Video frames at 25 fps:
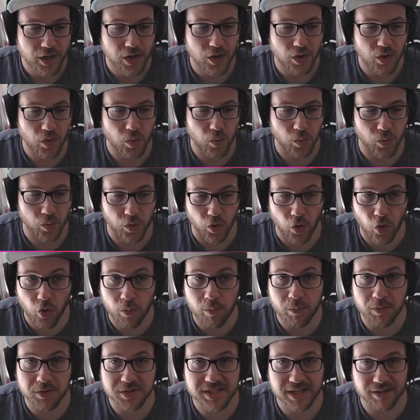or
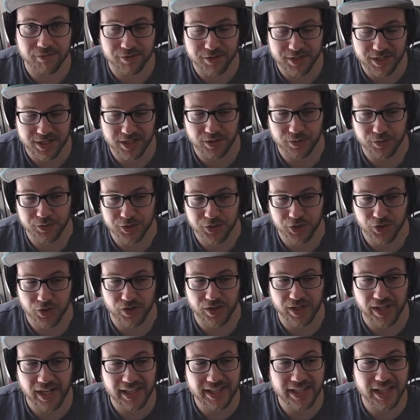almost every single
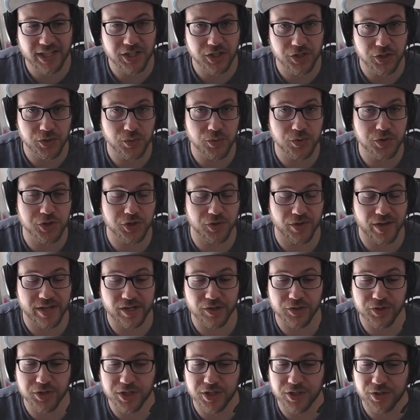turn, and then use your
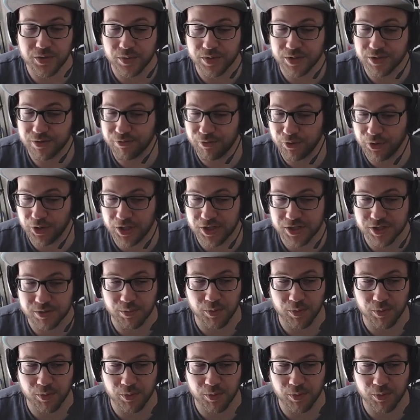energy to its fullest,